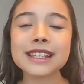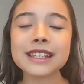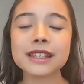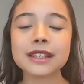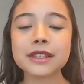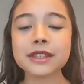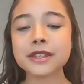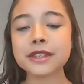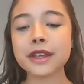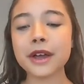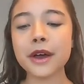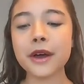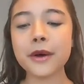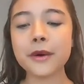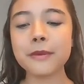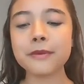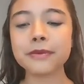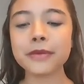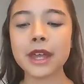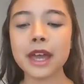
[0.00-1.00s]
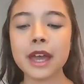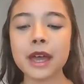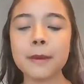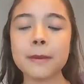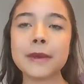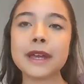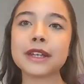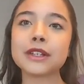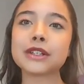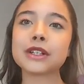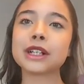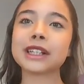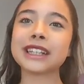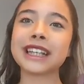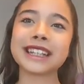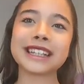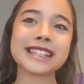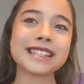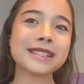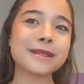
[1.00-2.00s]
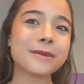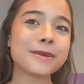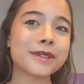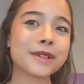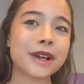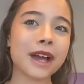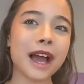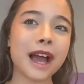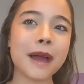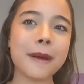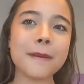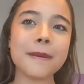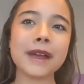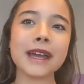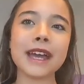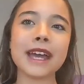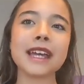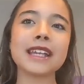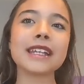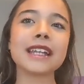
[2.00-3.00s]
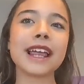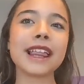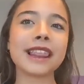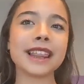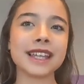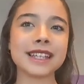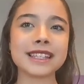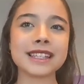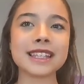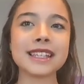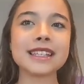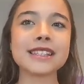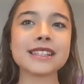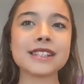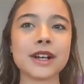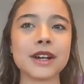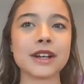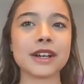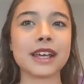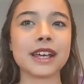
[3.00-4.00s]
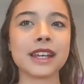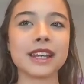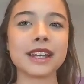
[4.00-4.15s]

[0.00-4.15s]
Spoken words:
So make sure to like and subscribe, and let's get started.